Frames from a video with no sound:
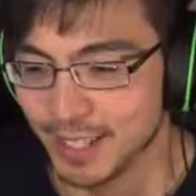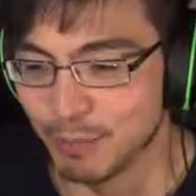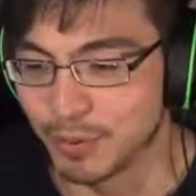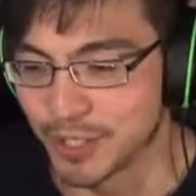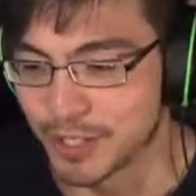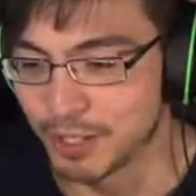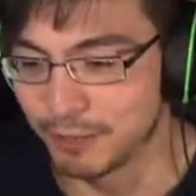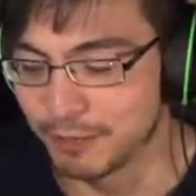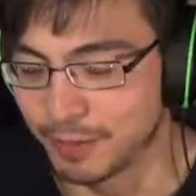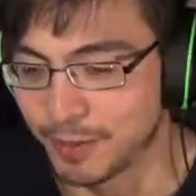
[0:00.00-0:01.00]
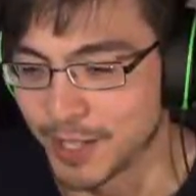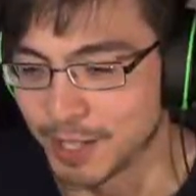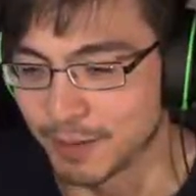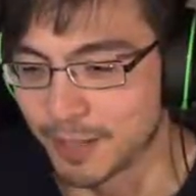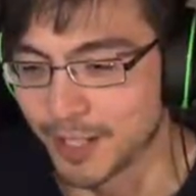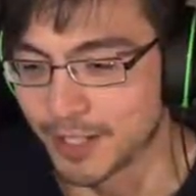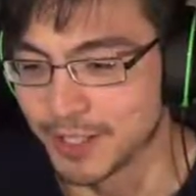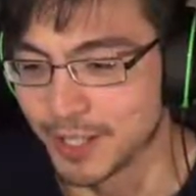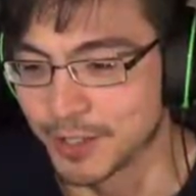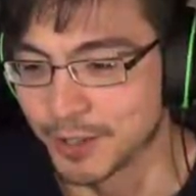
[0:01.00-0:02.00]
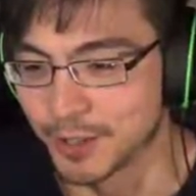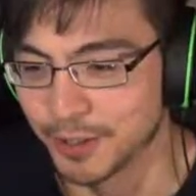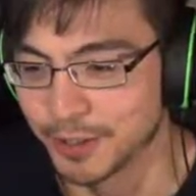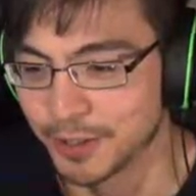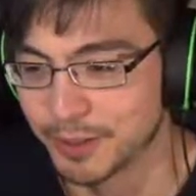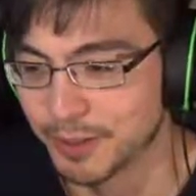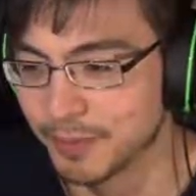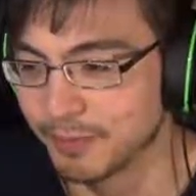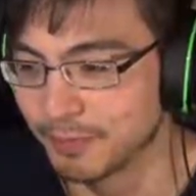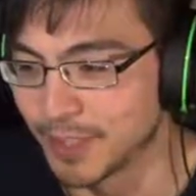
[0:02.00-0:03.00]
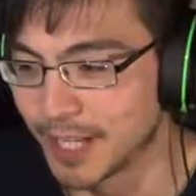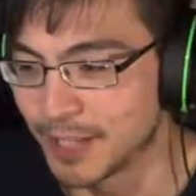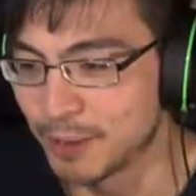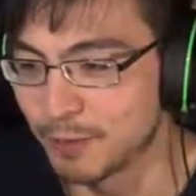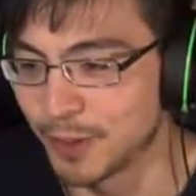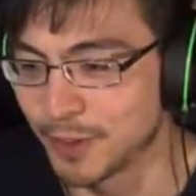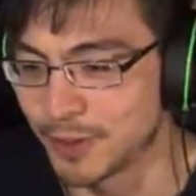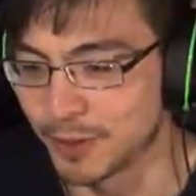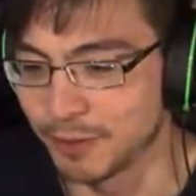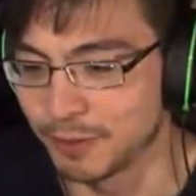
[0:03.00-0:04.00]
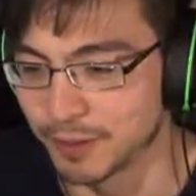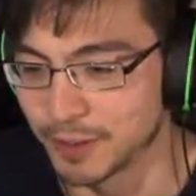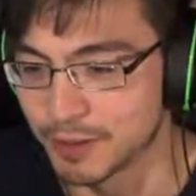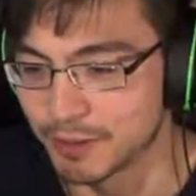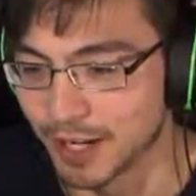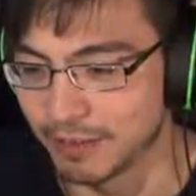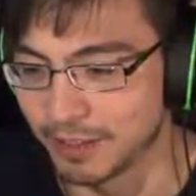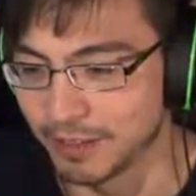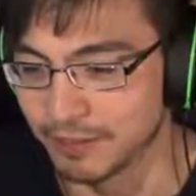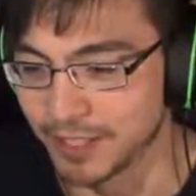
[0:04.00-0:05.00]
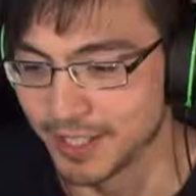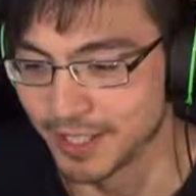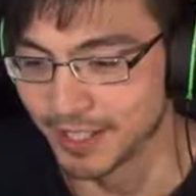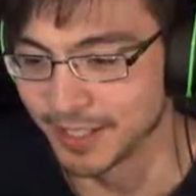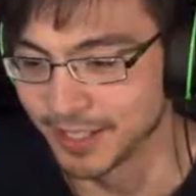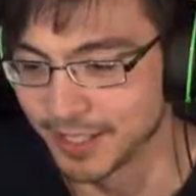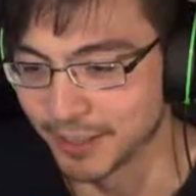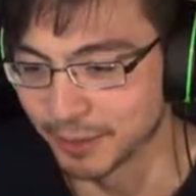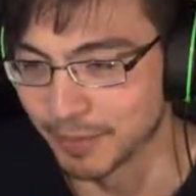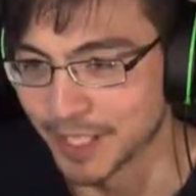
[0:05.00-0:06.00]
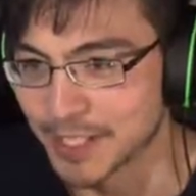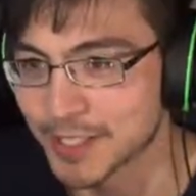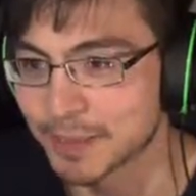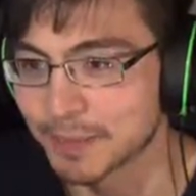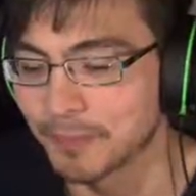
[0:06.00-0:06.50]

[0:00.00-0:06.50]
Impressive, impressive architecture. but not too functional for the survival of the uh, the killer bots.